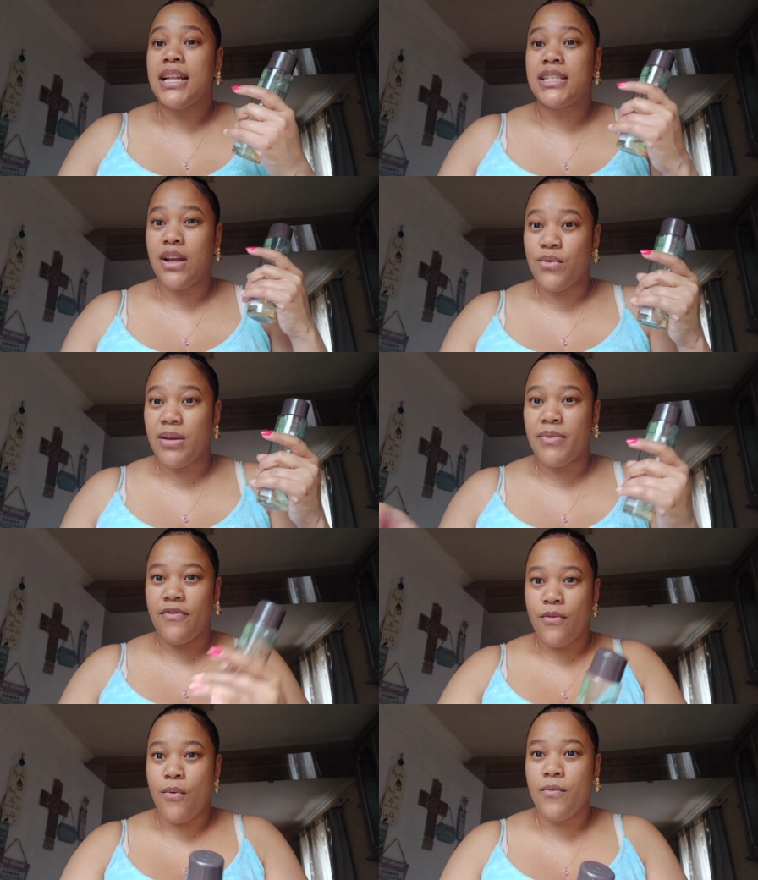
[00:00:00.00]
toner
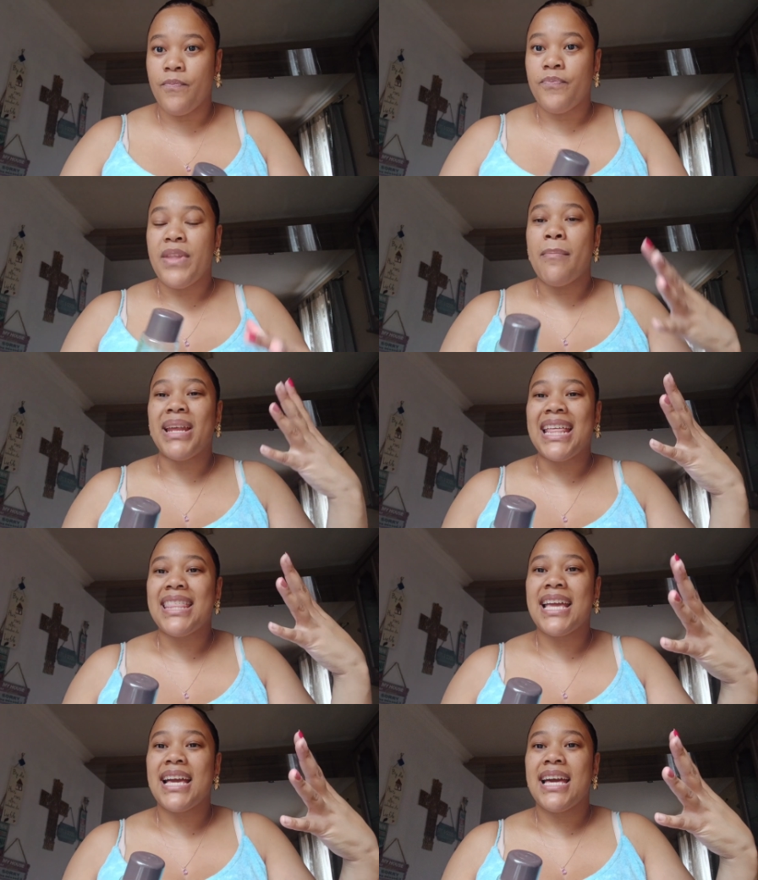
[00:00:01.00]
before but I
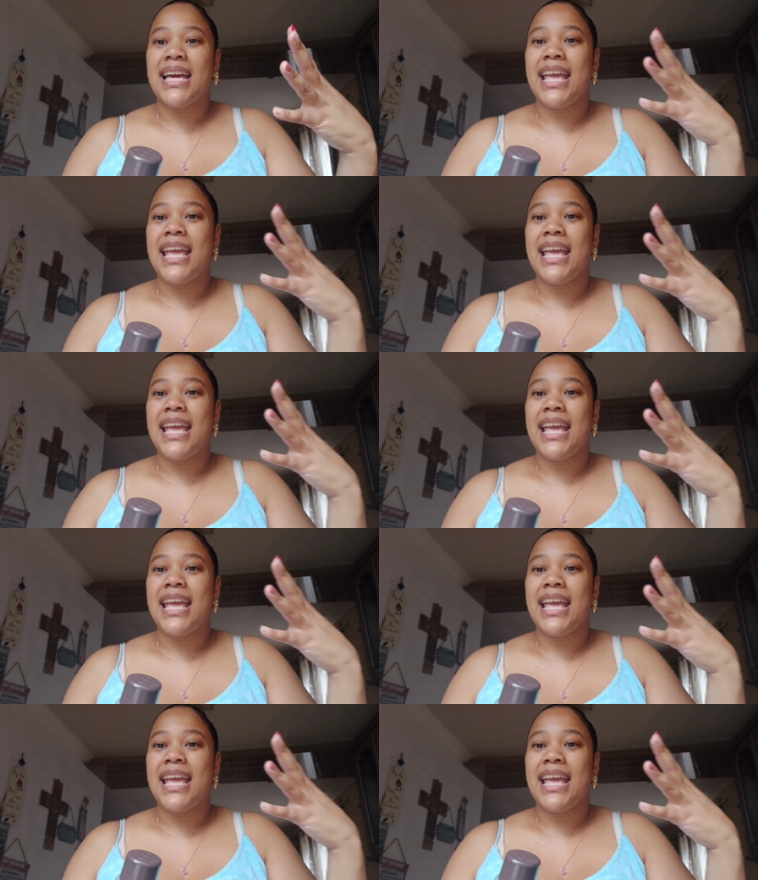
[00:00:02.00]
think